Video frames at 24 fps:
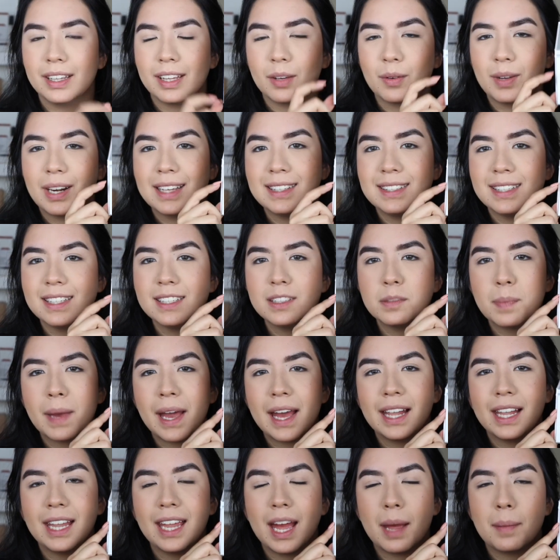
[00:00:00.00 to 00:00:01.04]
Like when I see this
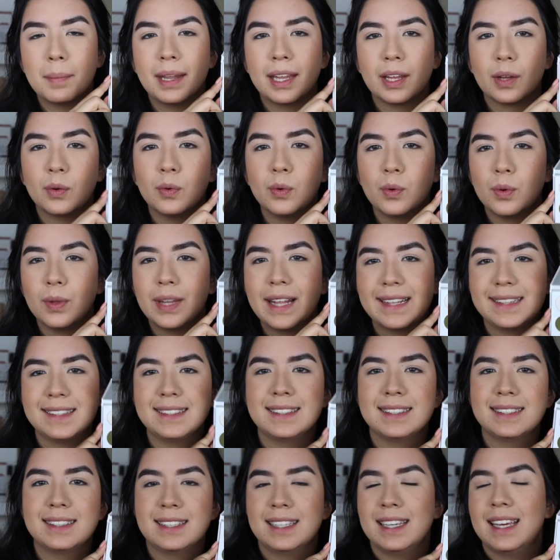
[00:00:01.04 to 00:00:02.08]
palette I'm like, ooh,
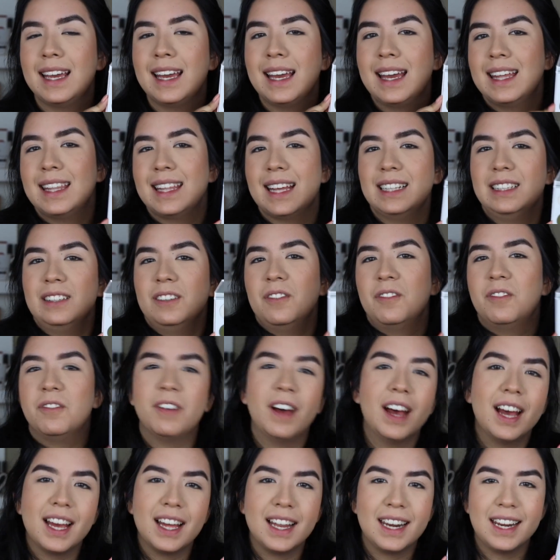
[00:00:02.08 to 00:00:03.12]
that's
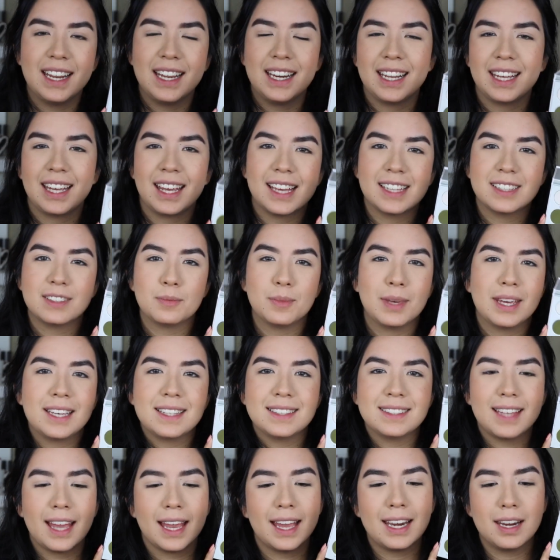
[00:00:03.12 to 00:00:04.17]
fun and it gets me
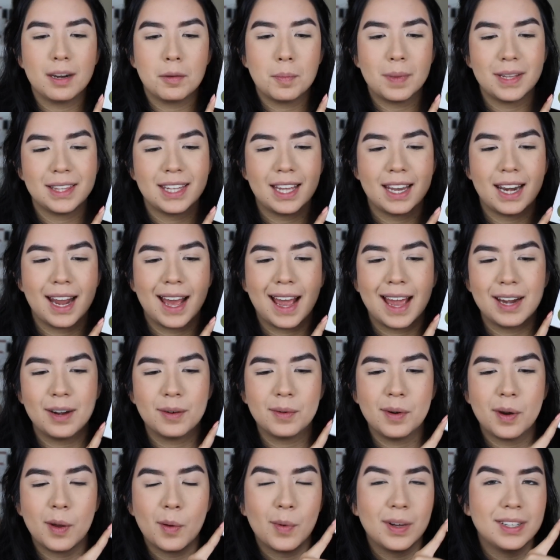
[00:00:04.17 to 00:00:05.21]
excited, but then I
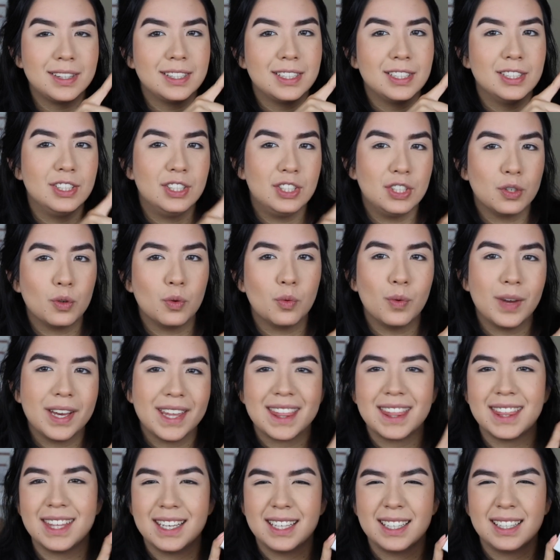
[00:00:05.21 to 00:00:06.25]
don't know what to do
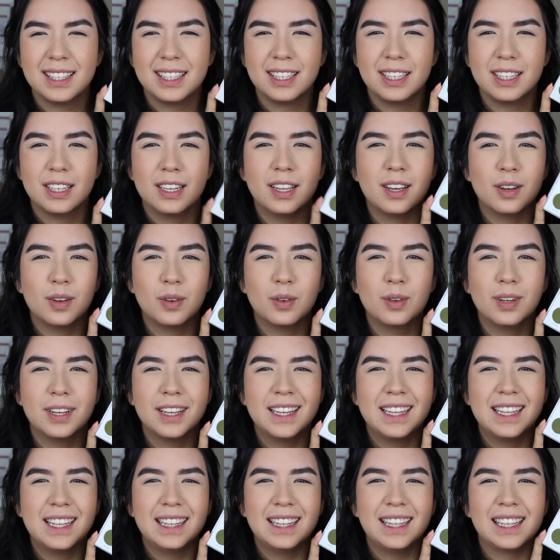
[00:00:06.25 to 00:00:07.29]
with it, you know?
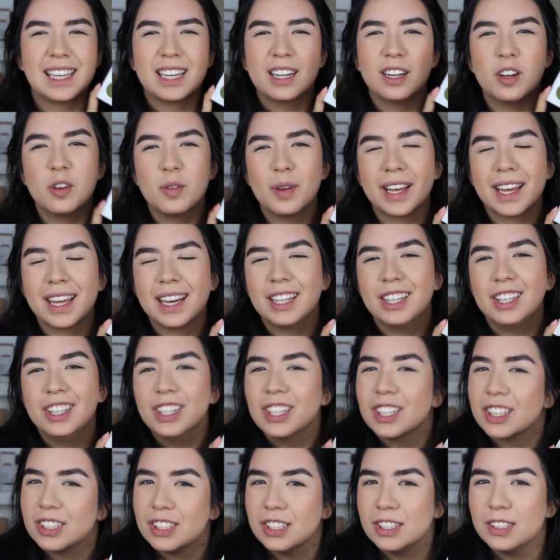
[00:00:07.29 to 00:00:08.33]
Like I don't know what kind of
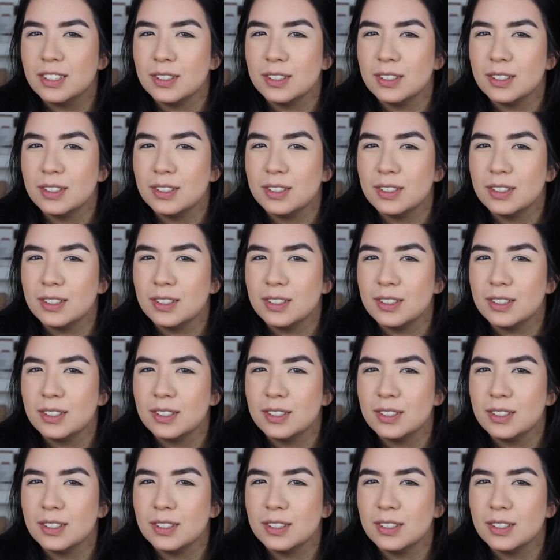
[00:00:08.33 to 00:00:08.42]
look to